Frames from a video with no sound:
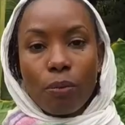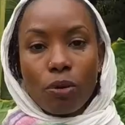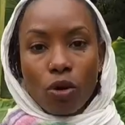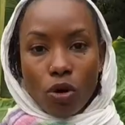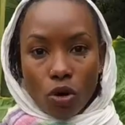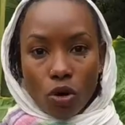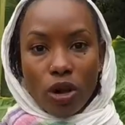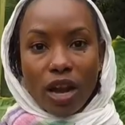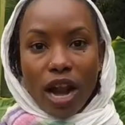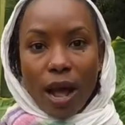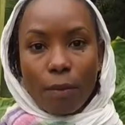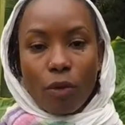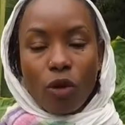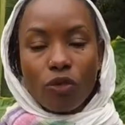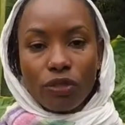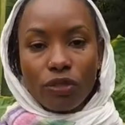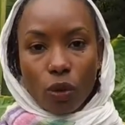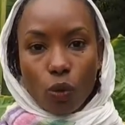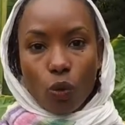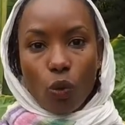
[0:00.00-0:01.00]
program of
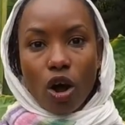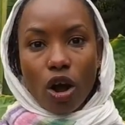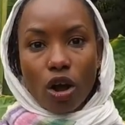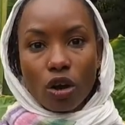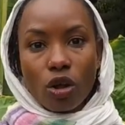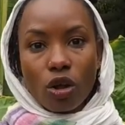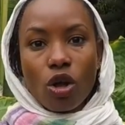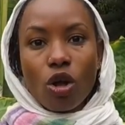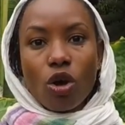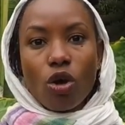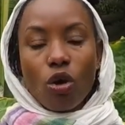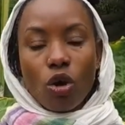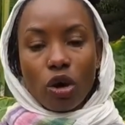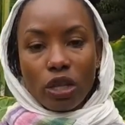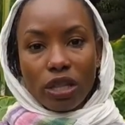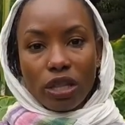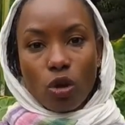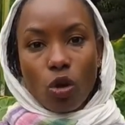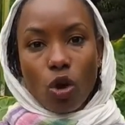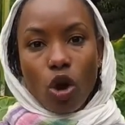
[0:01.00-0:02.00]
the work
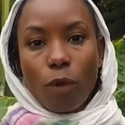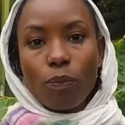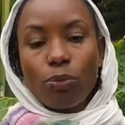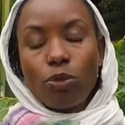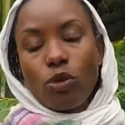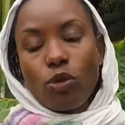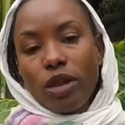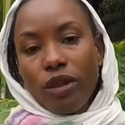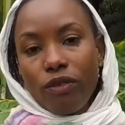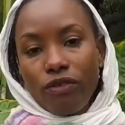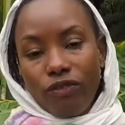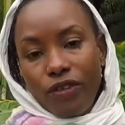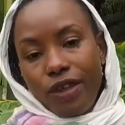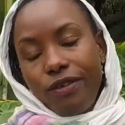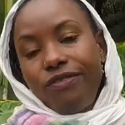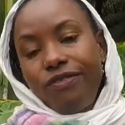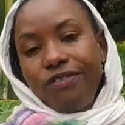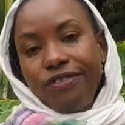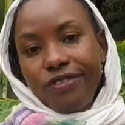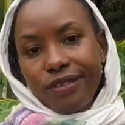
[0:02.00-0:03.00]
on the
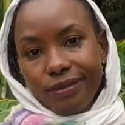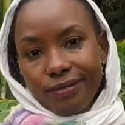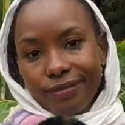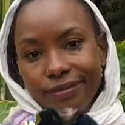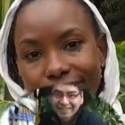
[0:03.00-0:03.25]
COP25.